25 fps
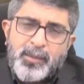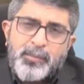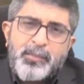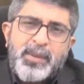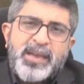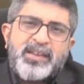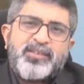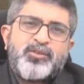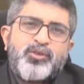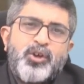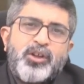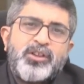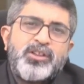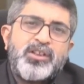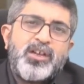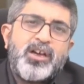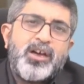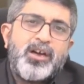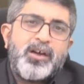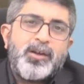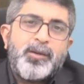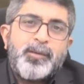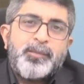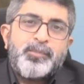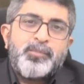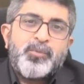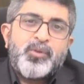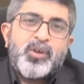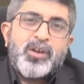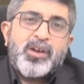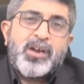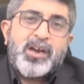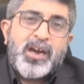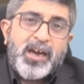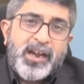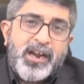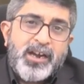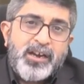based on the
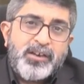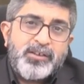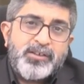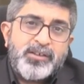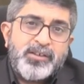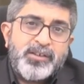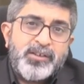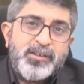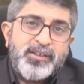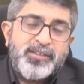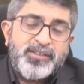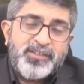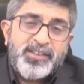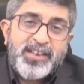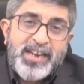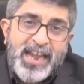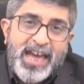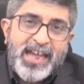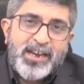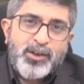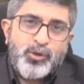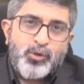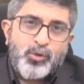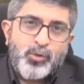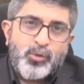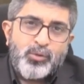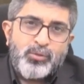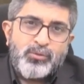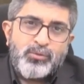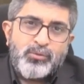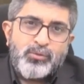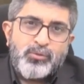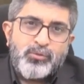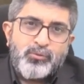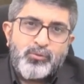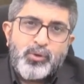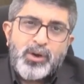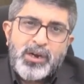current scenario
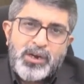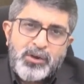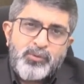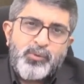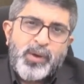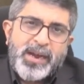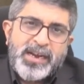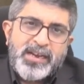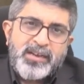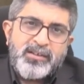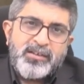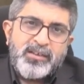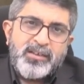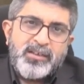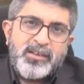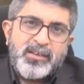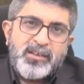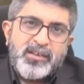worldwide,